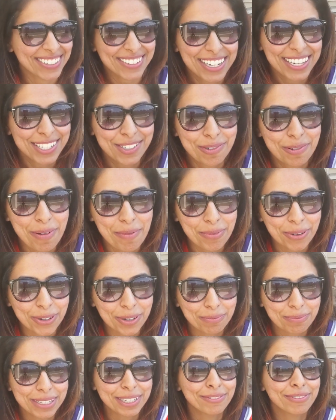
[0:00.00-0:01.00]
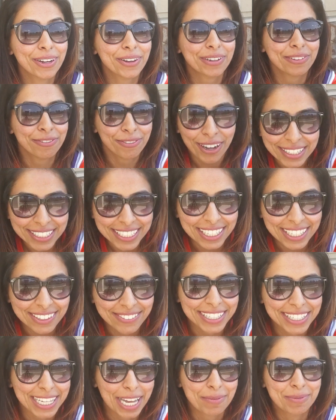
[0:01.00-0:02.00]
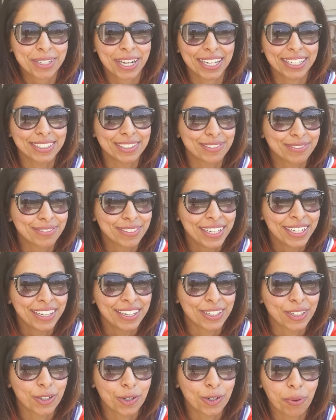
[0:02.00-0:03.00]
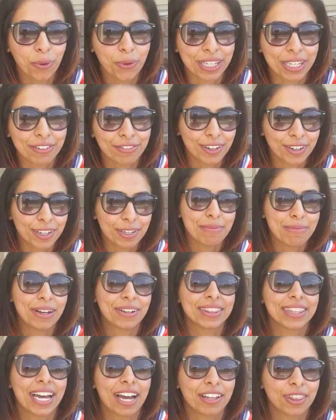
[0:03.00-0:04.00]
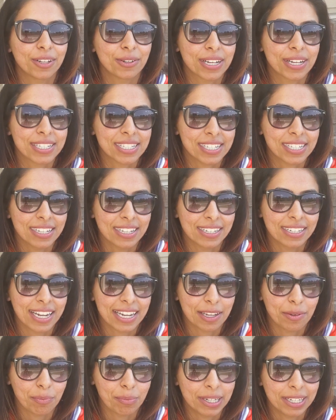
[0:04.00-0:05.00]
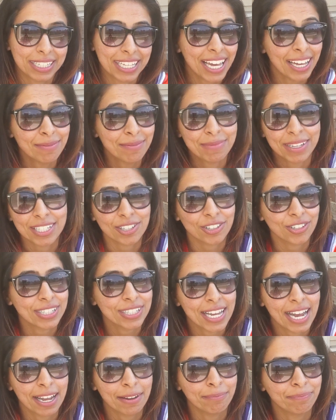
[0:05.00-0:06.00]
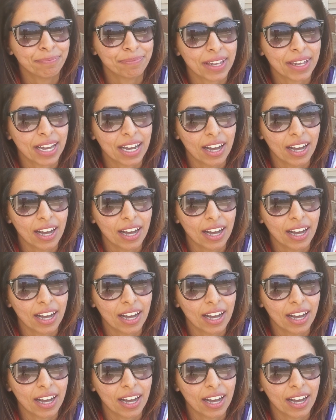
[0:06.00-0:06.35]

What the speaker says: So I just remember it being very funny, and we kept kind of, poking fun about that the rest of the night. But yeah, it's a good time.